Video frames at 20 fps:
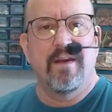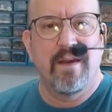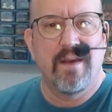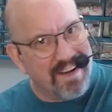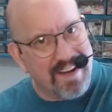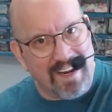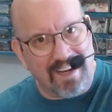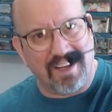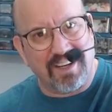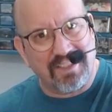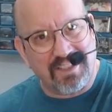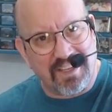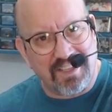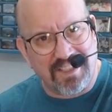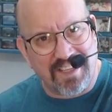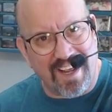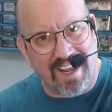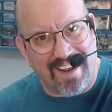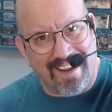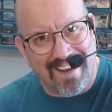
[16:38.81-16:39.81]
Needless to
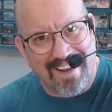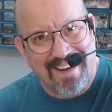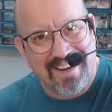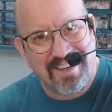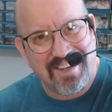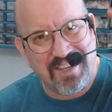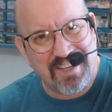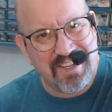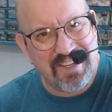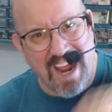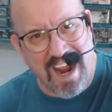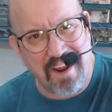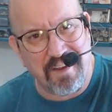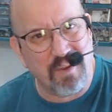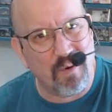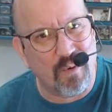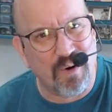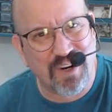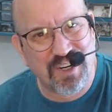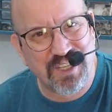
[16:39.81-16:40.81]
say, stay in
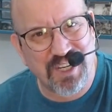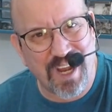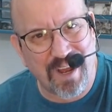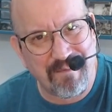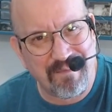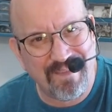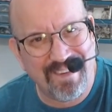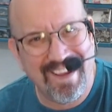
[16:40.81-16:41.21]
the workshop.